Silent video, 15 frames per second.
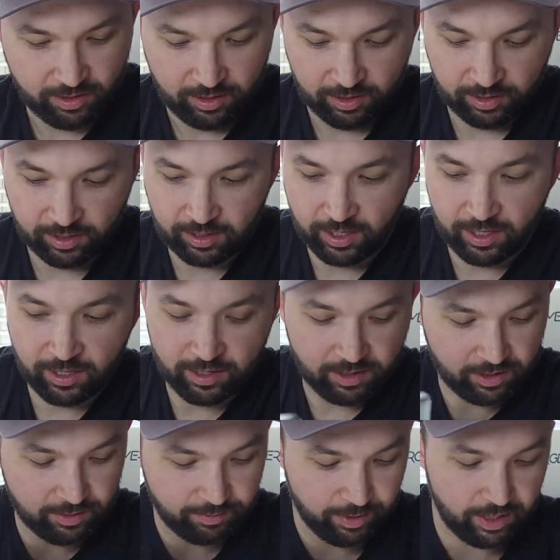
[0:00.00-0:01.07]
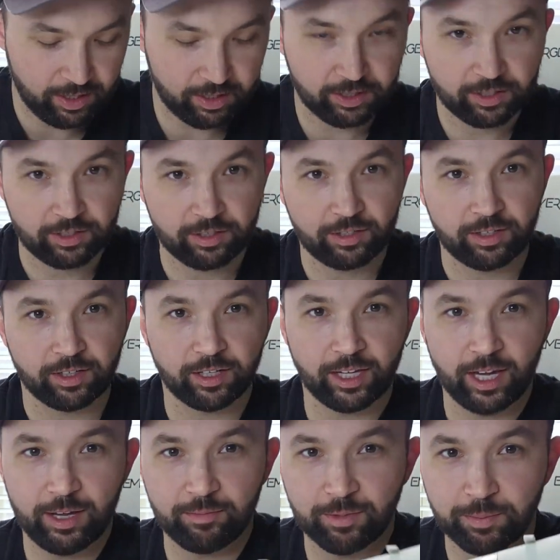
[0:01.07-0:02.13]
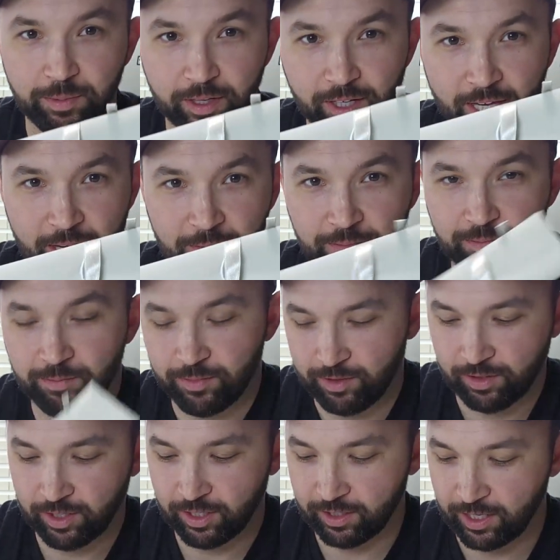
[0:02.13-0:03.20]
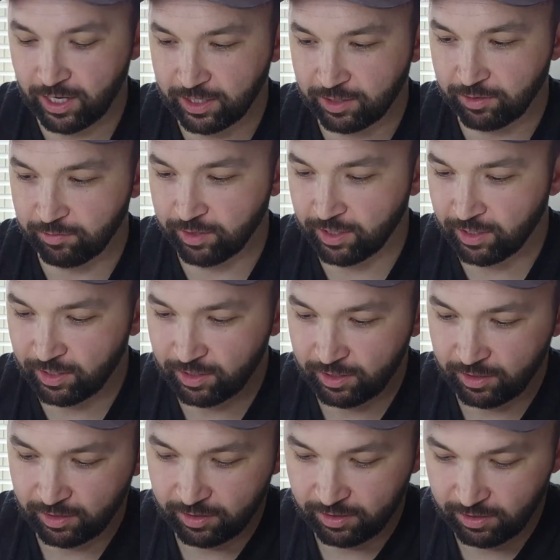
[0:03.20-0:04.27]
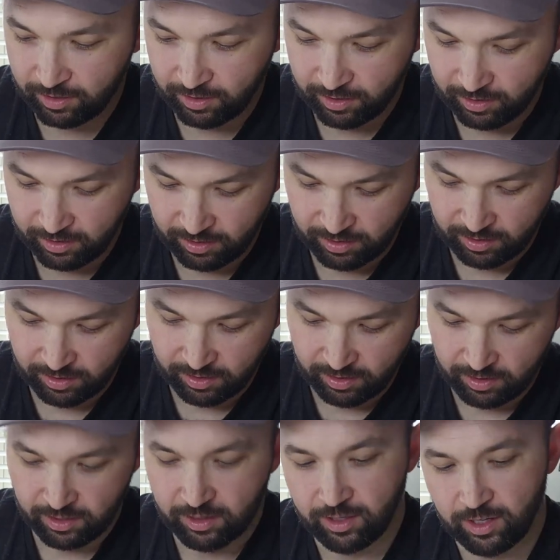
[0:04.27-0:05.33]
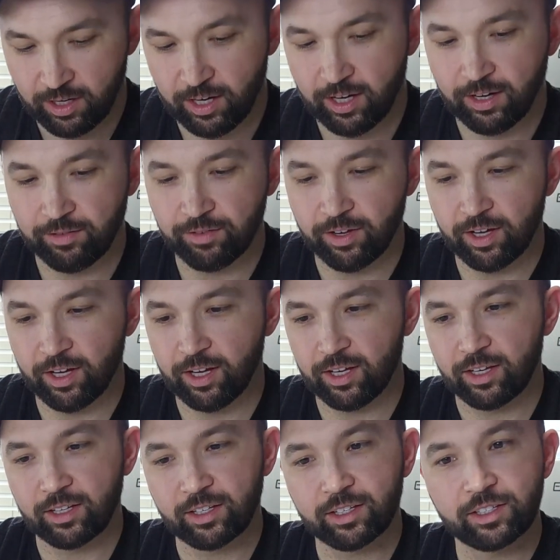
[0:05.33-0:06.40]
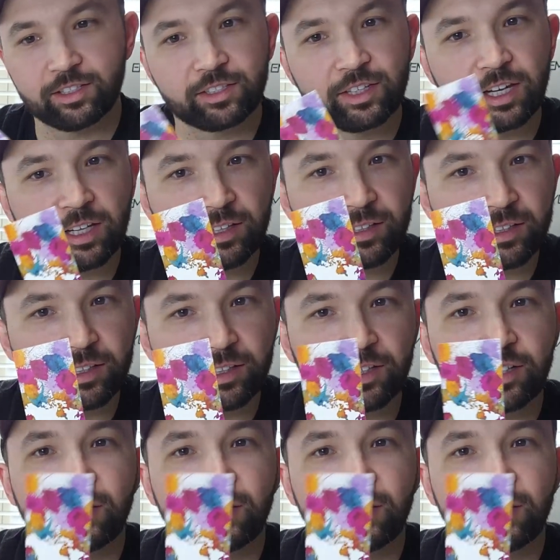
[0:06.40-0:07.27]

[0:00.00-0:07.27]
inside the box, the pen came attached with this. Have a Sailor